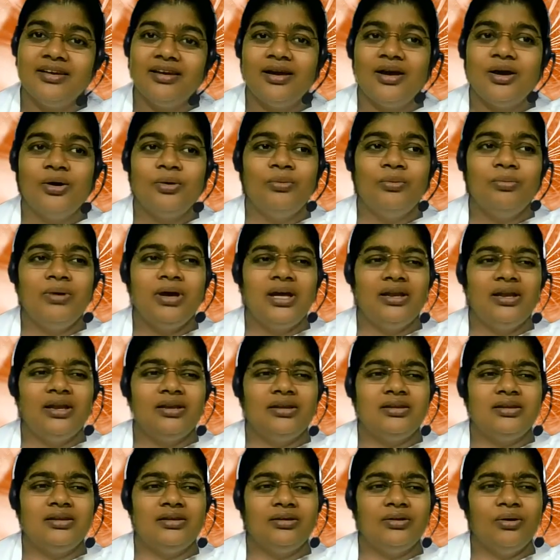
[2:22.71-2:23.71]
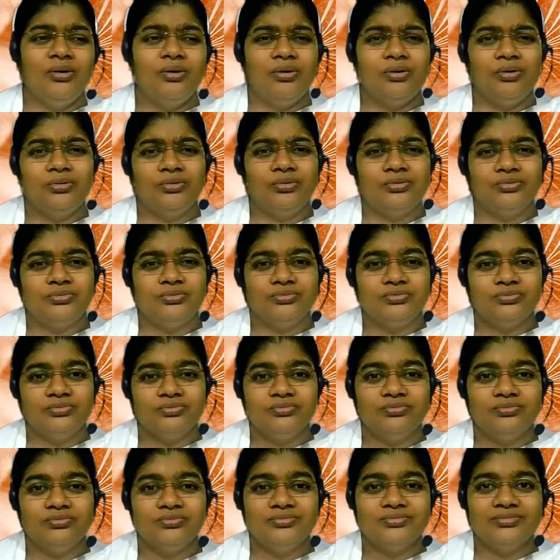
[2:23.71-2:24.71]
well, oh,
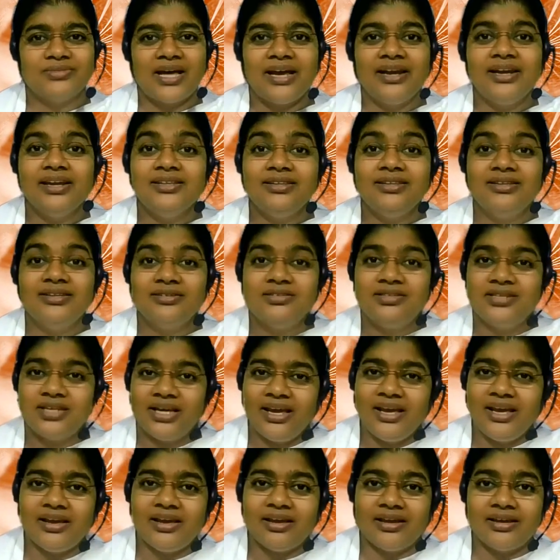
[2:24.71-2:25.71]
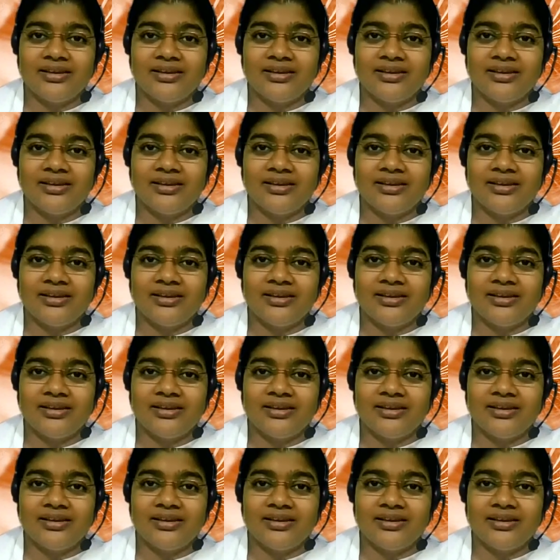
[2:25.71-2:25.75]
another day.